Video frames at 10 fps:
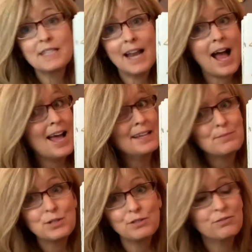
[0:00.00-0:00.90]
said, "I am
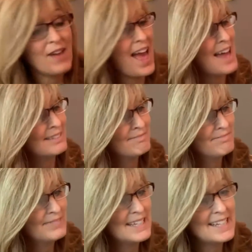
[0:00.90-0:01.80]
too fat."
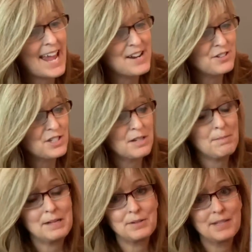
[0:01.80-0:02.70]
And the candlestick
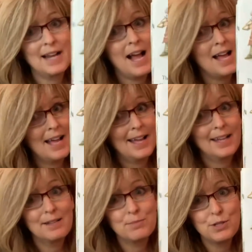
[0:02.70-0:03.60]
maker said, "I
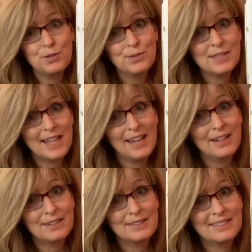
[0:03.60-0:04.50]
am too
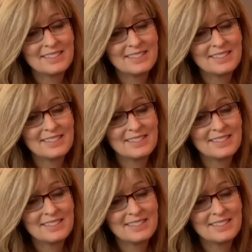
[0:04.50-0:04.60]
scared."